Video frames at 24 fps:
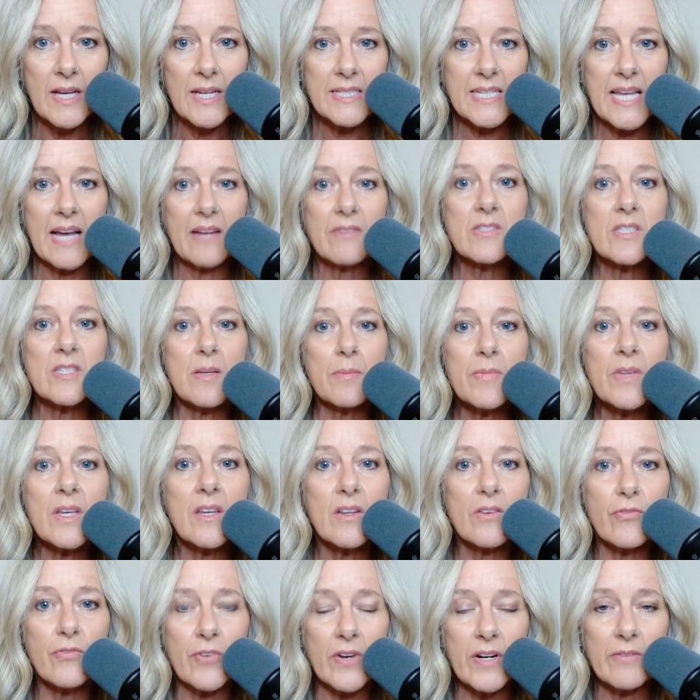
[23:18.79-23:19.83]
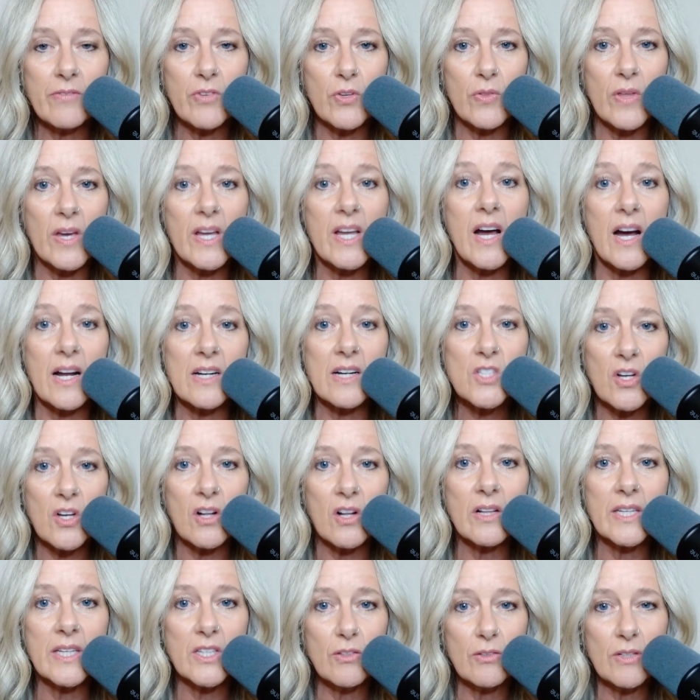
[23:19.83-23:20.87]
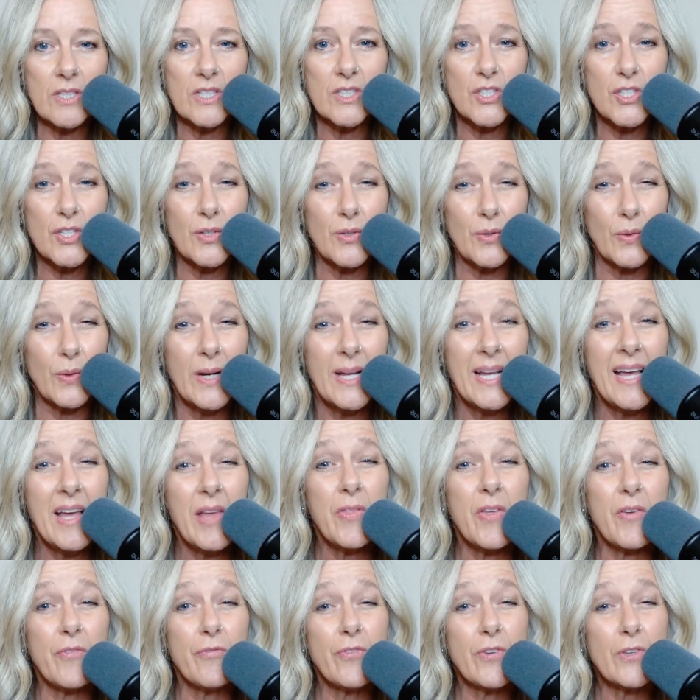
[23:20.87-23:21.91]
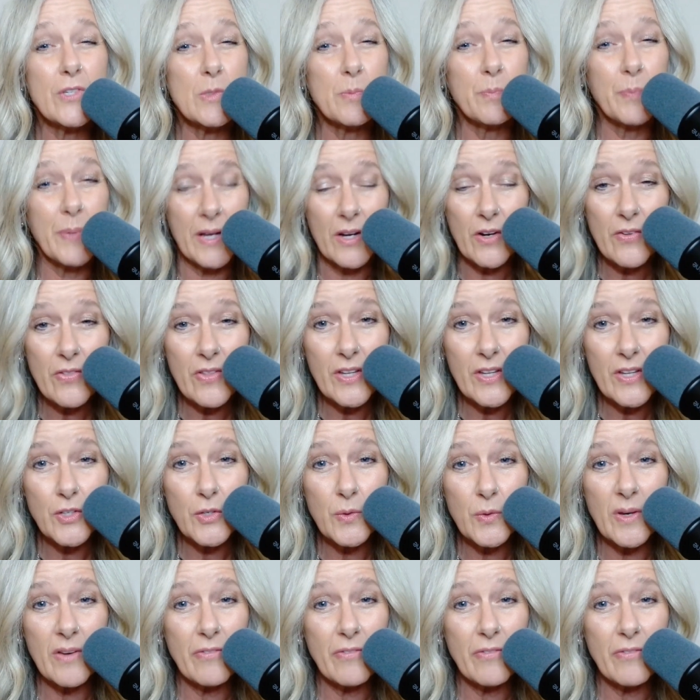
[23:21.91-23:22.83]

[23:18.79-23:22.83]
to have something in front of you that God's calling you to do that feels bigger than you.